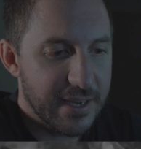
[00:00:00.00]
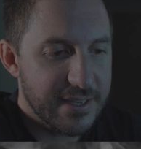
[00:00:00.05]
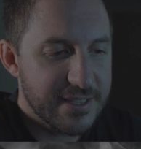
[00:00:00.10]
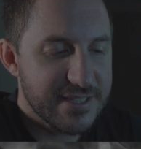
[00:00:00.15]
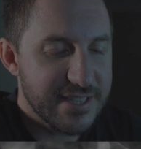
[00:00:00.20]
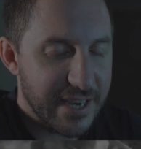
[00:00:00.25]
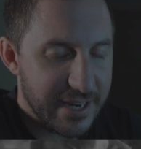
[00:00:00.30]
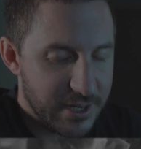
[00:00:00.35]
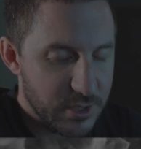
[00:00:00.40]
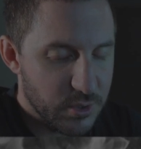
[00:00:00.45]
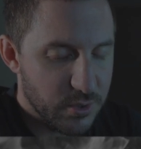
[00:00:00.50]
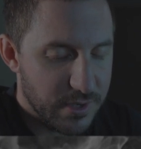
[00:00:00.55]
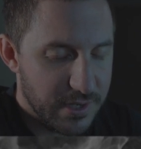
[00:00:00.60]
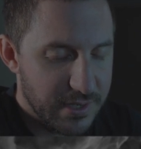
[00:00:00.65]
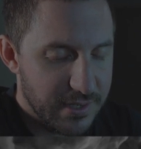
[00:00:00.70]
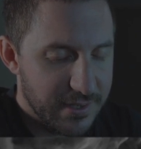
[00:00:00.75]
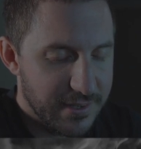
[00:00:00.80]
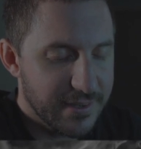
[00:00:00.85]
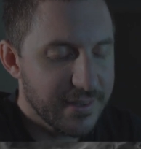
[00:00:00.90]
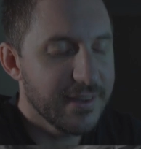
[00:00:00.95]

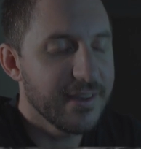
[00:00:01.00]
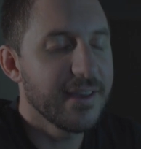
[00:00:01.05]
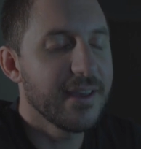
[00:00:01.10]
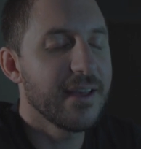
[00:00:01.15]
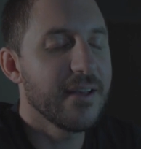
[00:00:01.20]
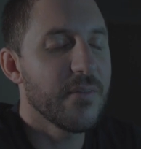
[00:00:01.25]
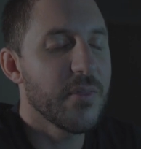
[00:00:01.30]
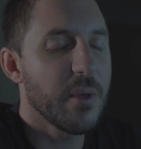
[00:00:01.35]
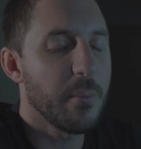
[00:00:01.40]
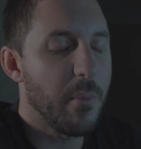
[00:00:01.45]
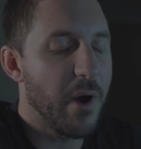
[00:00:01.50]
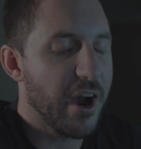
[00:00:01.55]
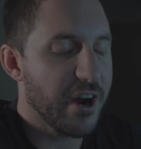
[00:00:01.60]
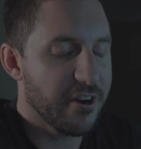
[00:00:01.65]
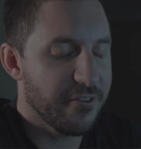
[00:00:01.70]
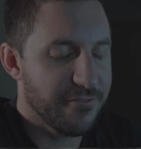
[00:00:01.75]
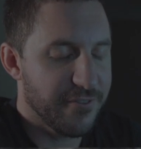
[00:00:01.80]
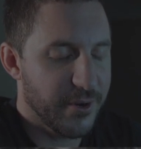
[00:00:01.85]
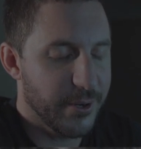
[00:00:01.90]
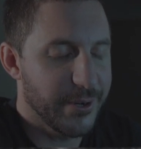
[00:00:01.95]
Secondary, the
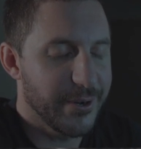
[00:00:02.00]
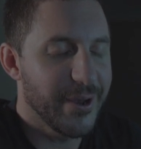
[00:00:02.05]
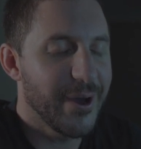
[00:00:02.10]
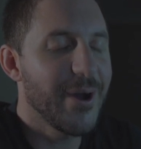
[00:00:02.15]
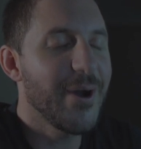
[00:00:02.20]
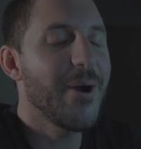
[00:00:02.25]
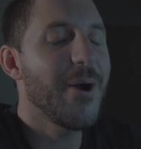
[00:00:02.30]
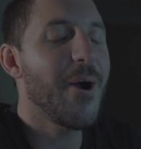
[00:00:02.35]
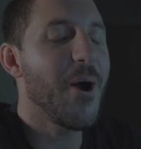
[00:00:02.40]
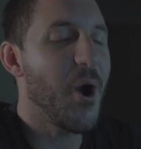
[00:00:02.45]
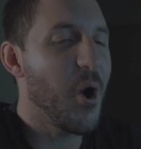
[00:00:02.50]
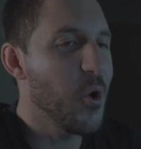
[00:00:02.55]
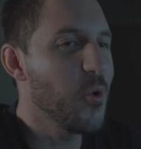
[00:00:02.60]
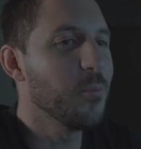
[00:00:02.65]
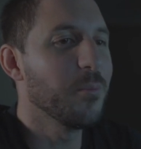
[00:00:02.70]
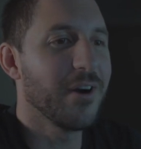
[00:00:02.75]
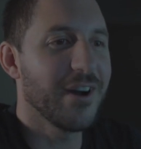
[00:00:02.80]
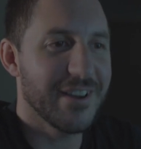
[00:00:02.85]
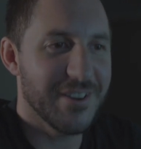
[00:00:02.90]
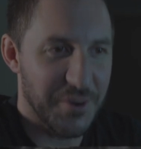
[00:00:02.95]
microphone. Oh
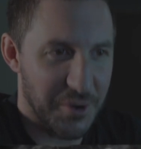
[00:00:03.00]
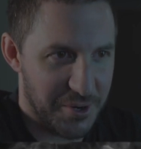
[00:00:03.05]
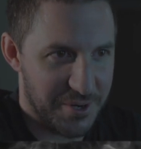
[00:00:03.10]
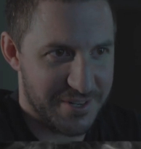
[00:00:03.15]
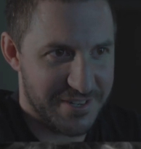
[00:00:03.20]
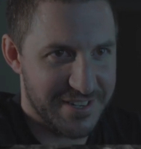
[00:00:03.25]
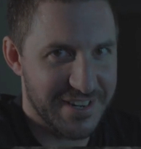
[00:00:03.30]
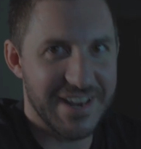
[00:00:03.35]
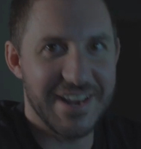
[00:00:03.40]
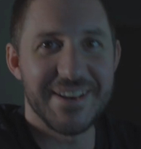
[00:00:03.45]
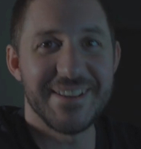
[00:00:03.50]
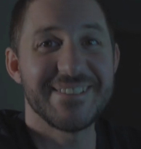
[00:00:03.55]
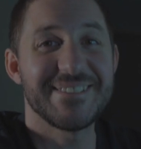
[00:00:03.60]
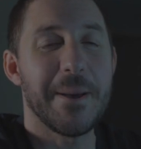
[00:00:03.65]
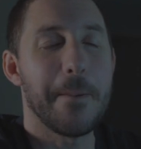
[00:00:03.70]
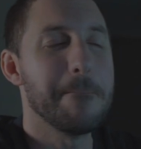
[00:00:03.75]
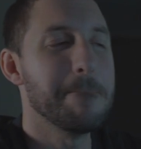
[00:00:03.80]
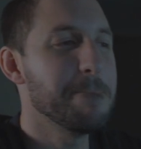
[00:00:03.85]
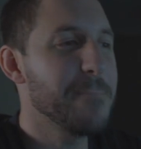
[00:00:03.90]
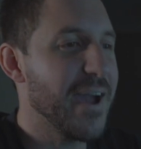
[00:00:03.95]
my gosh, it
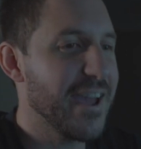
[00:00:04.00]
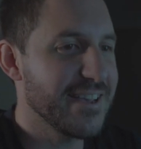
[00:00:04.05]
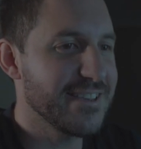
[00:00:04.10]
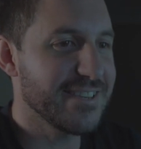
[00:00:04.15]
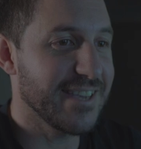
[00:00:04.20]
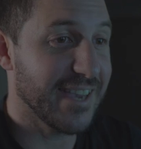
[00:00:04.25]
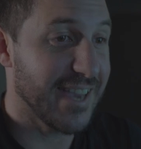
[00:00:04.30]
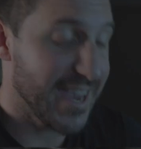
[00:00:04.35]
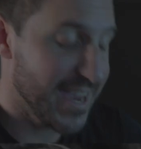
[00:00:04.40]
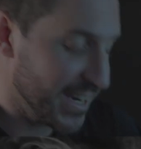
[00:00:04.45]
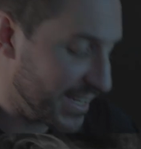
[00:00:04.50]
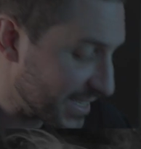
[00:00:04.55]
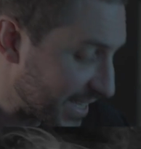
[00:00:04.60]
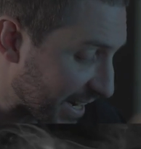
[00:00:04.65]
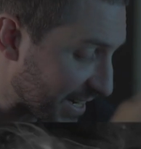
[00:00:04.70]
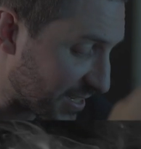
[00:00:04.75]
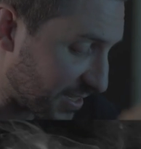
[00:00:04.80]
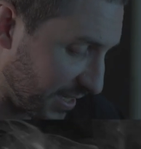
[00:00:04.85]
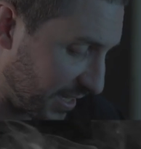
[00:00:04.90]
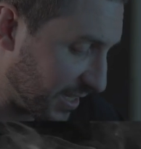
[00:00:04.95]
is amazing. It is
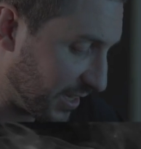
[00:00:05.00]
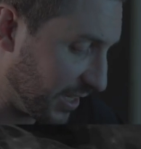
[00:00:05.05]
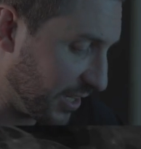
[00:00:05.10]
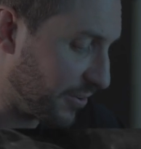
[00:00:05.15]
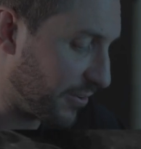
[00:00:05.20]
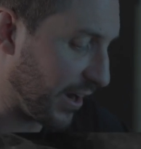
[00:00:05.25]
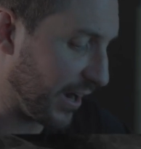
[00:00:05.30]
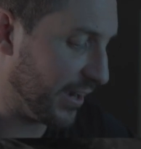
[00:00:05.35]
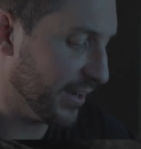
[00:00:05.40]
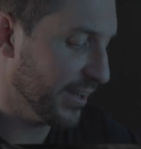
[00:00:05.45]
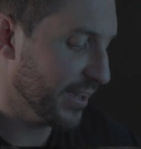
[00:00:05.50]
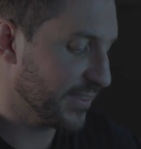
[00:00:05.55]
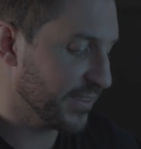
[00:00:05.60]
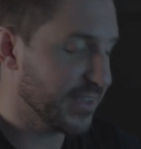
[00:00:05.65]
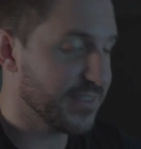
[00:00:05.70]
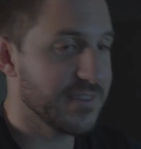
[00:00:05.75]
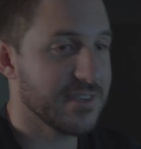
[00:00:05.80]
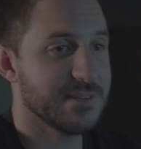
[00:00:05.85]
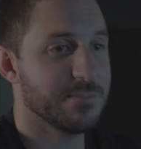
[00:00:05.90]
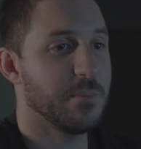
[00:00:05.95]
actually clearer
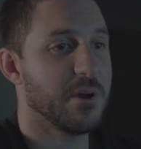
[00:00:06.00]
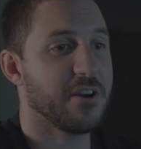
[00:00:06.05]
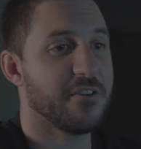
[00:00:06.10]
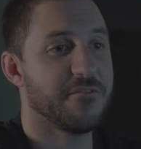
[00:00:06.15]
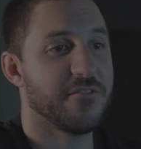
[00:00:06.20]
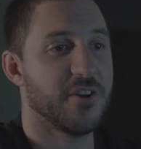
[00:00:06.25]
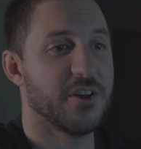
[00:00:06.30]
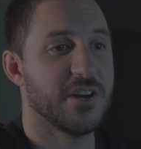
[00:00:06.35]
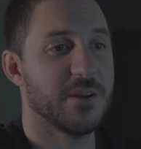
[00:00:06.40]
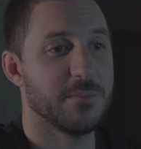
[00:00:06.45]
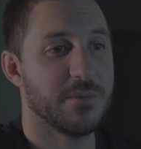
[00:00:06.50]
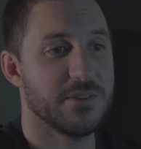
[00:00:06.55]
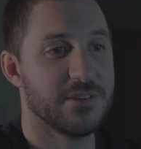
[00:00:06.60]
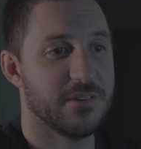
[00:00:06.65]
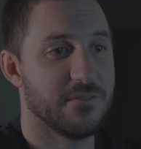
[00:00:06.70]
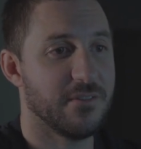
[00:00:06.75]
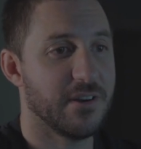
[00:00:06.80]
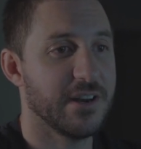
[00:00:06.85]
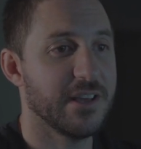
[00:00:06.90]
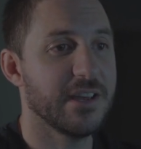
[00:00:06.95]
than this microphone I'm
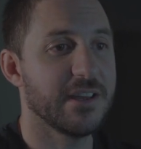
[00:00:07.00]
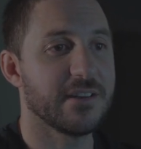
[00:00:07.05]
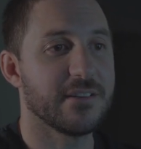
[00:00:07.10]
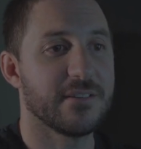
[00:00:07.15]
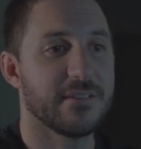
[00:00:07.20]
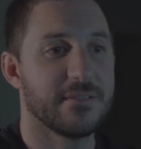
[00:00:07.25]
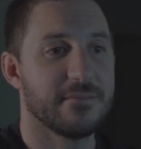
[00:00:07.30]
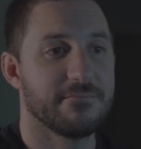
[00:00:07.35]
using right here.